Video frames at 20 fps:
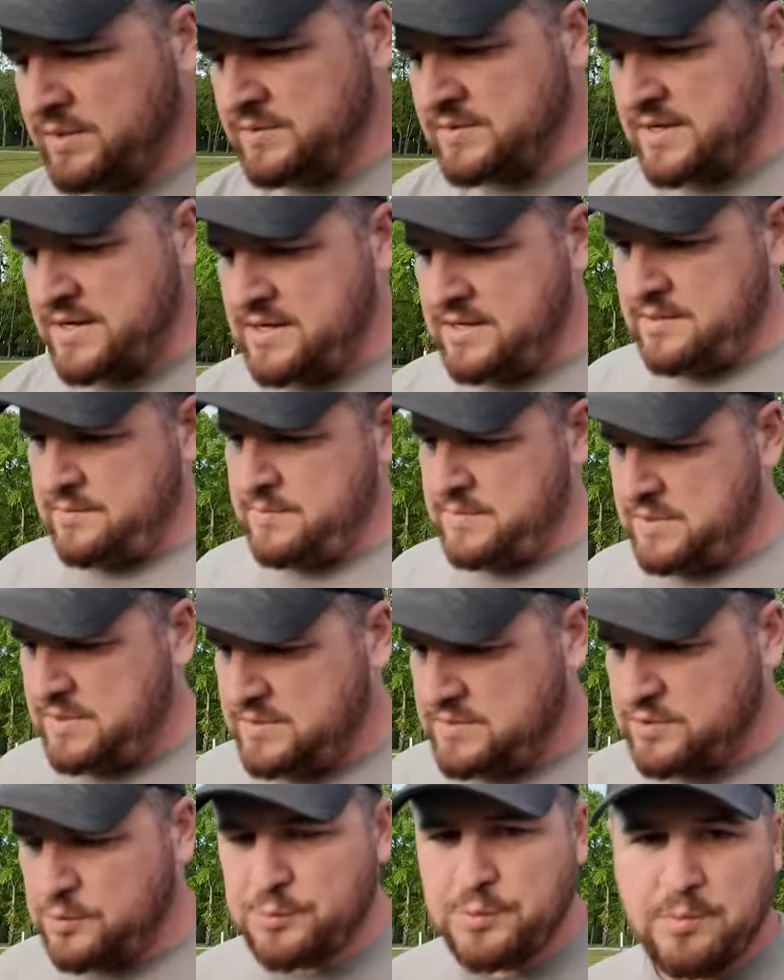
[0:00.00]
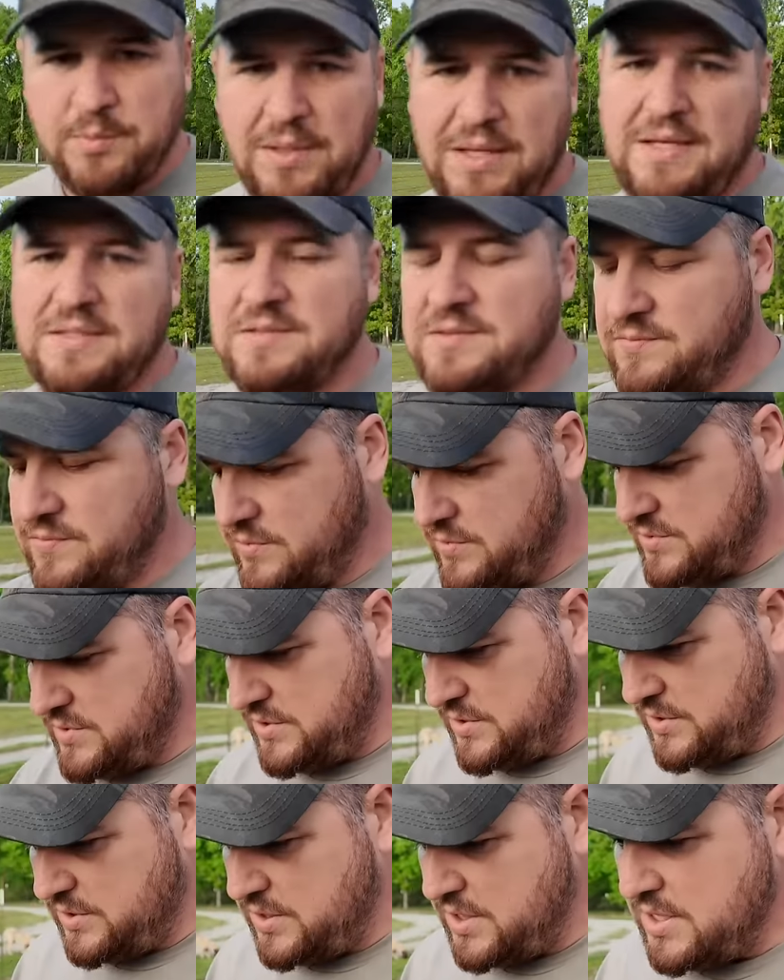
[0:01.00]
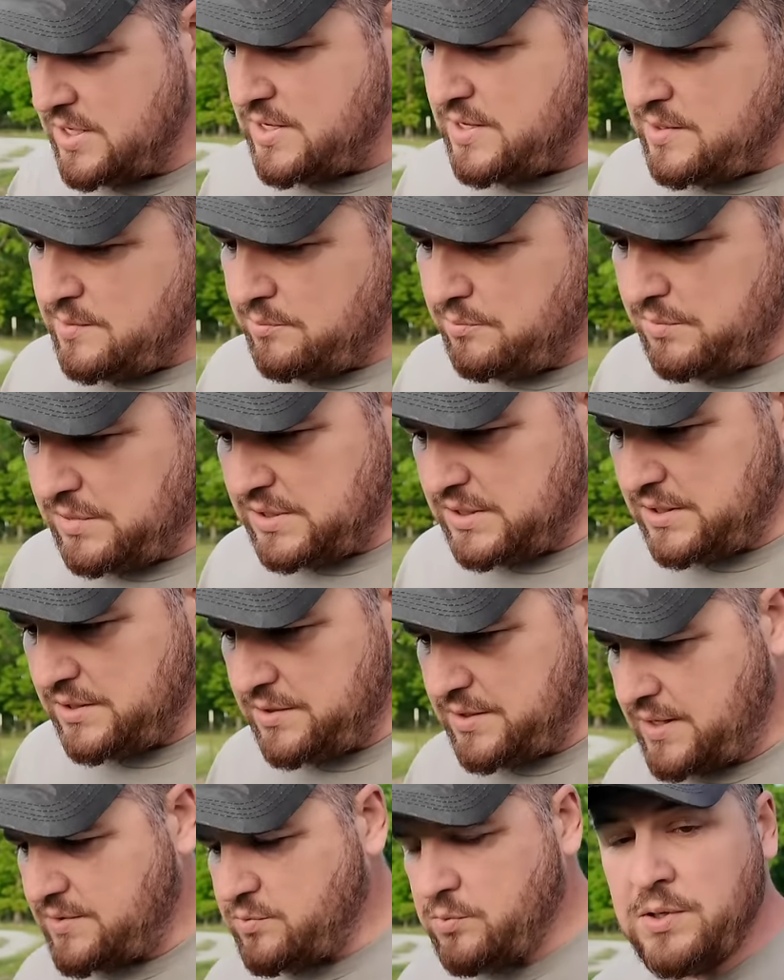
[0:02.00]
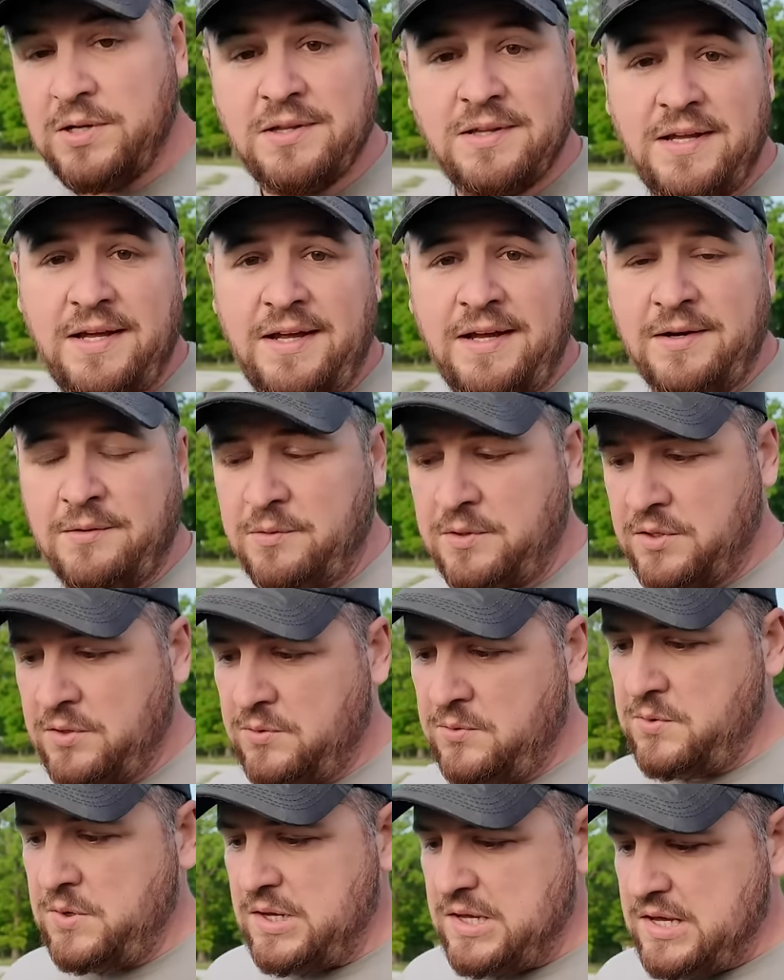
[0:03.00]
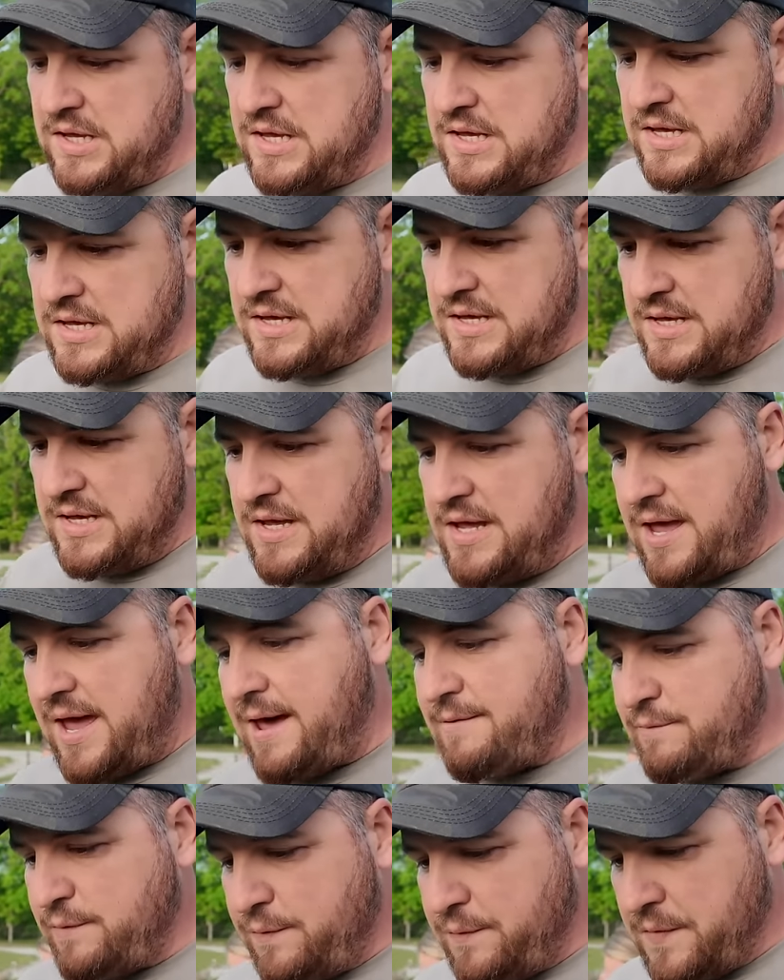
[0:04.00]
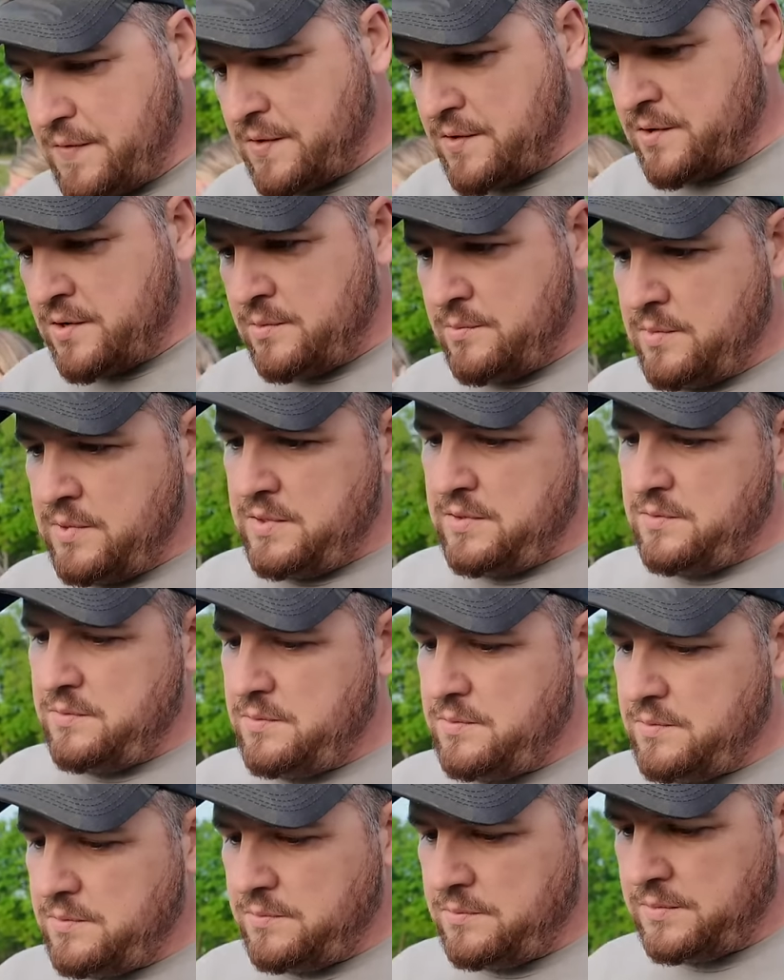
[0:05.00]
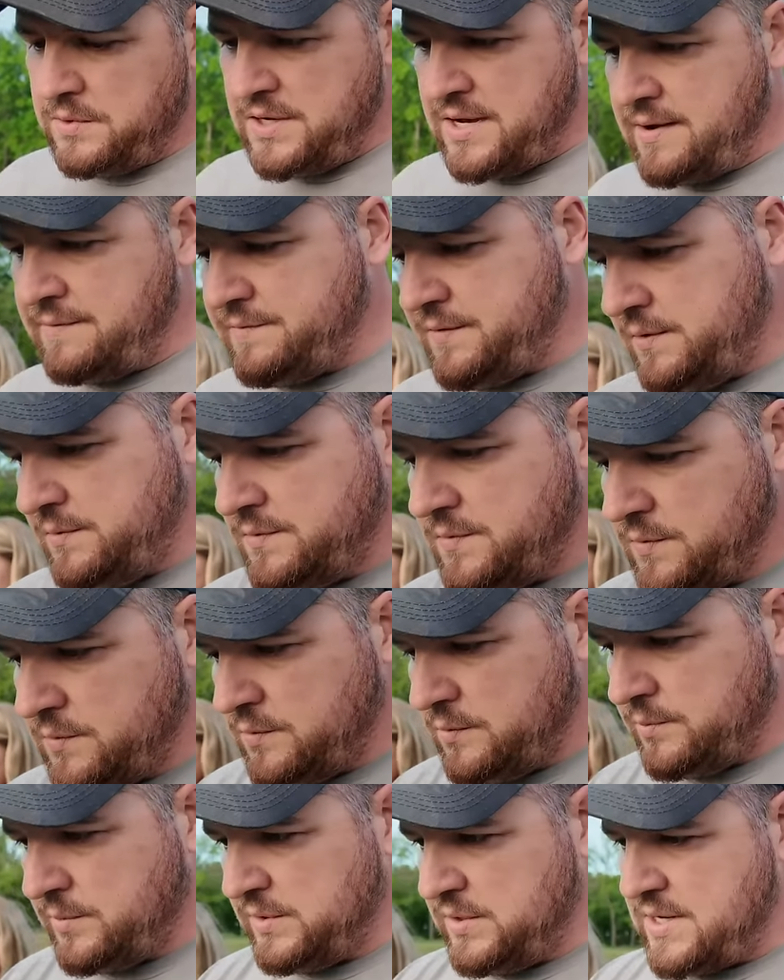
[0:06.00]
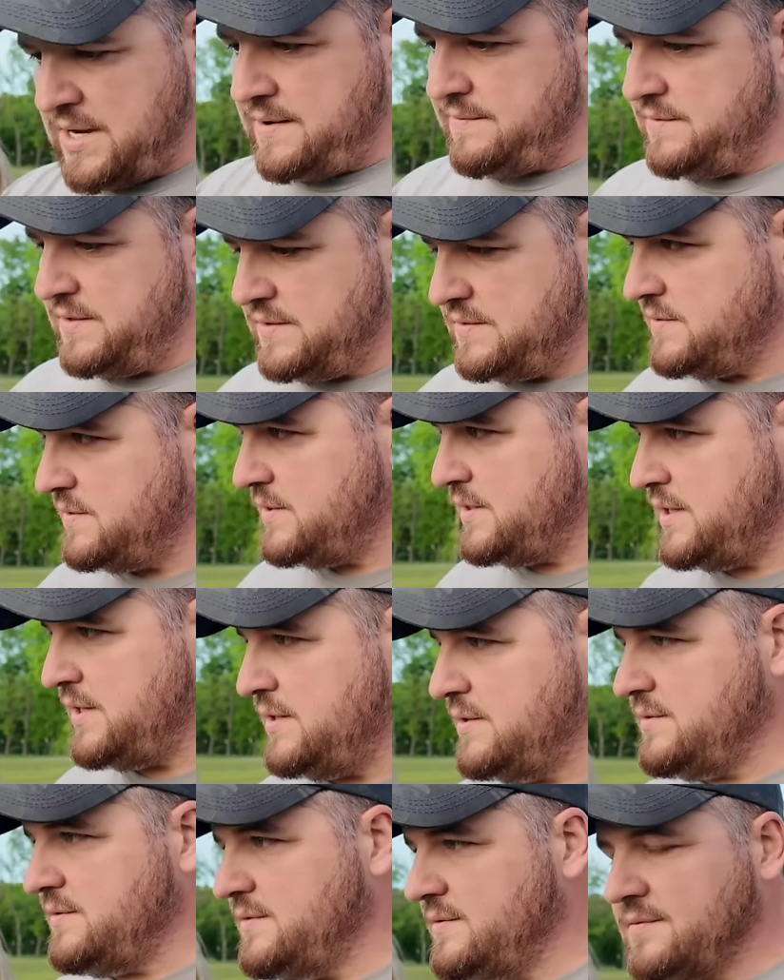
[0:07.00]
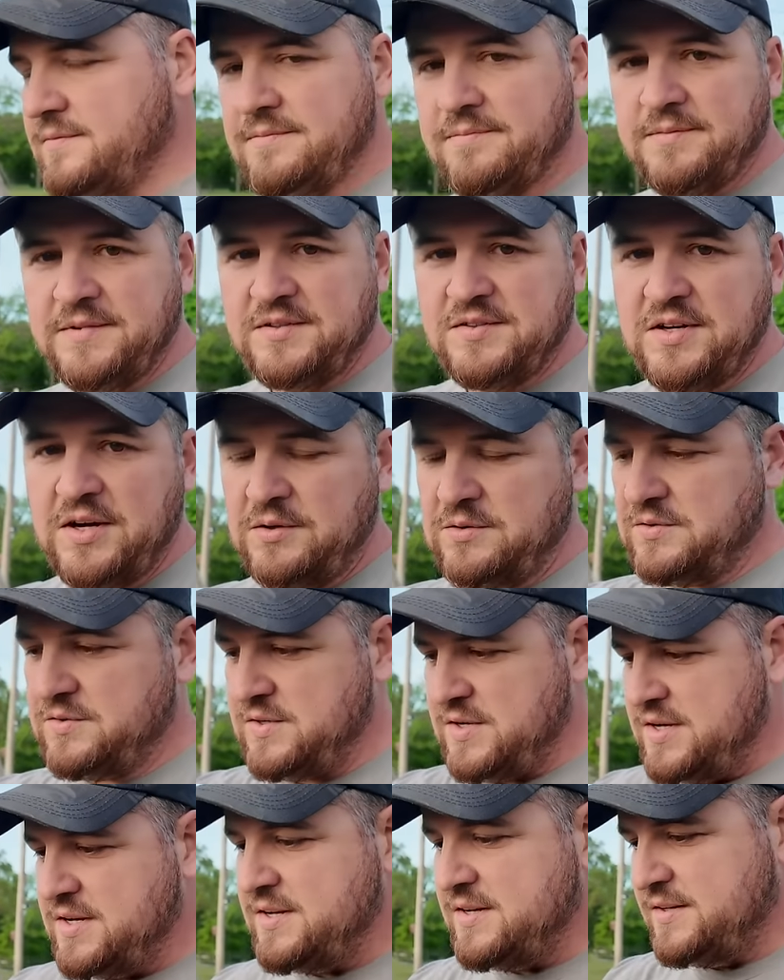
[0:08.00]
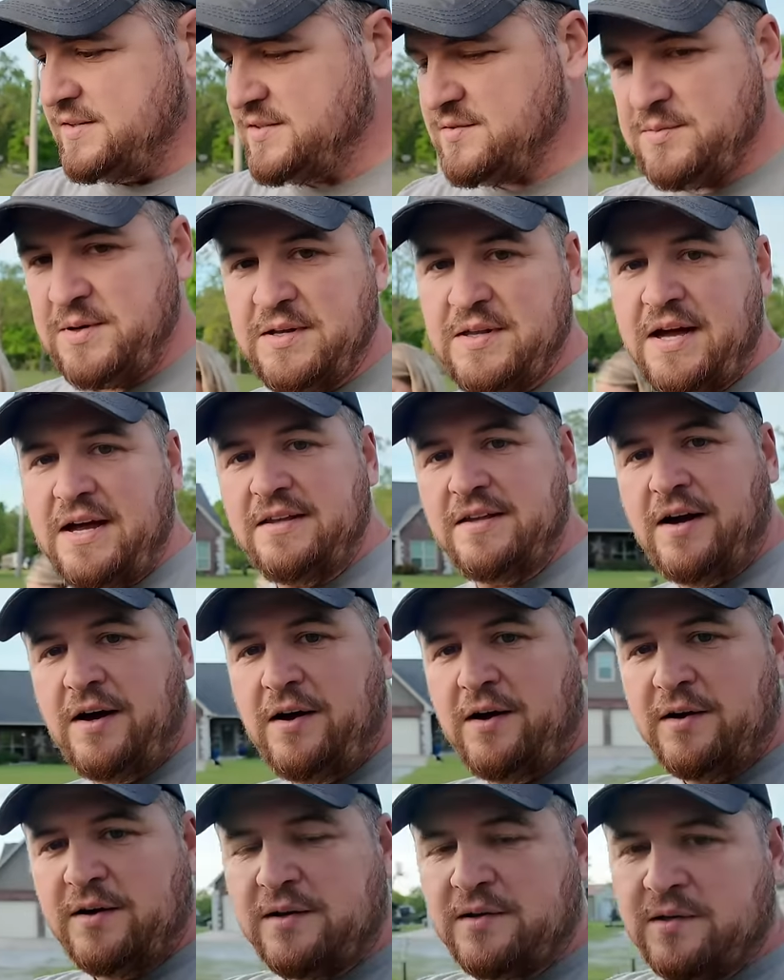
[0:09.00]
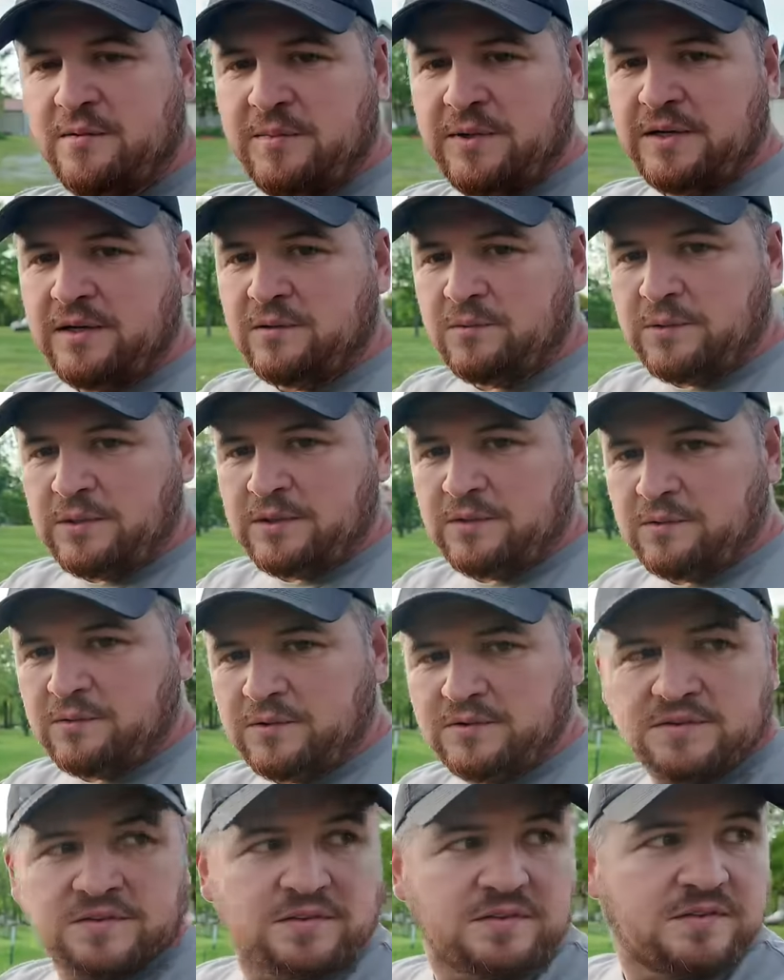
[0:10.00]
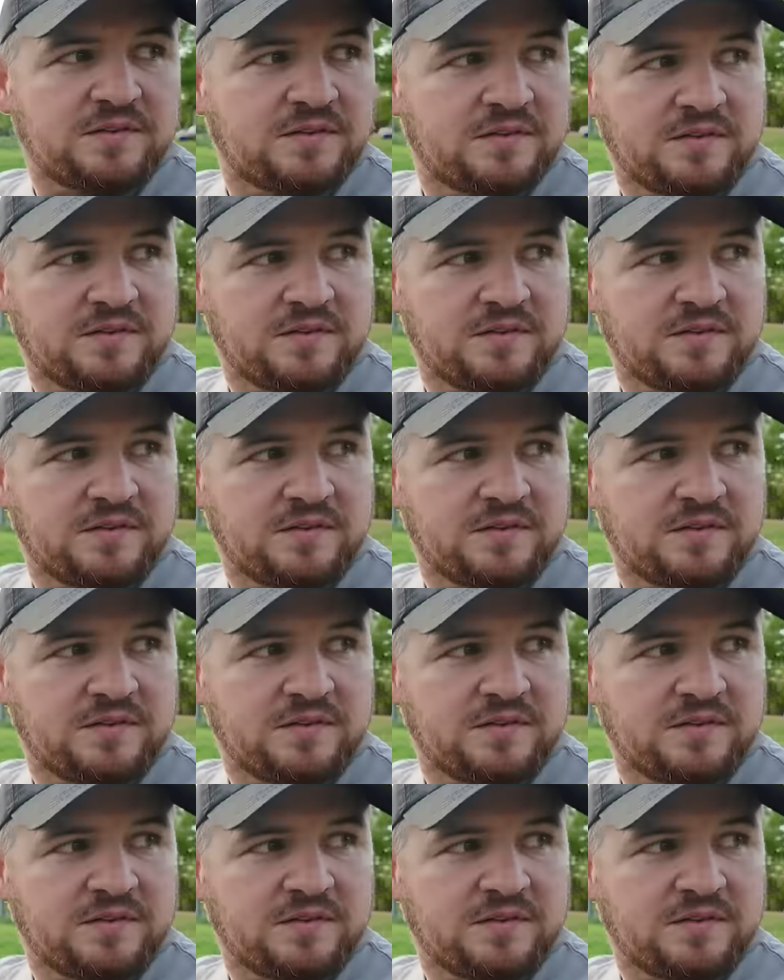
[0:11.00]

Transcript: I am uh, super blessed for sure. But uh, that's one thing when you have a farm, when you have YouTube, when you have this and that, these goats smell that dog and they're making weird noises.